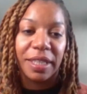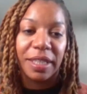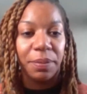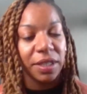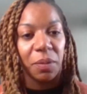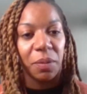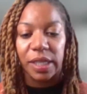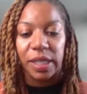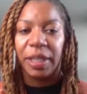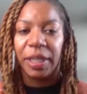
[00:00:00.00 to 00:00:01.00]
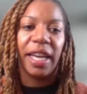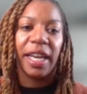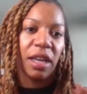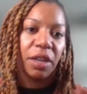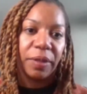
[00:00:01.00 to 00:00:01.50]
It's almost like, that
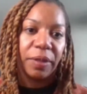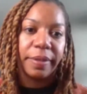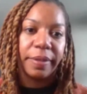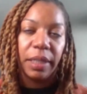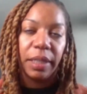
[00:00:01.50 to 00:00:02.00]
non-REM sleep.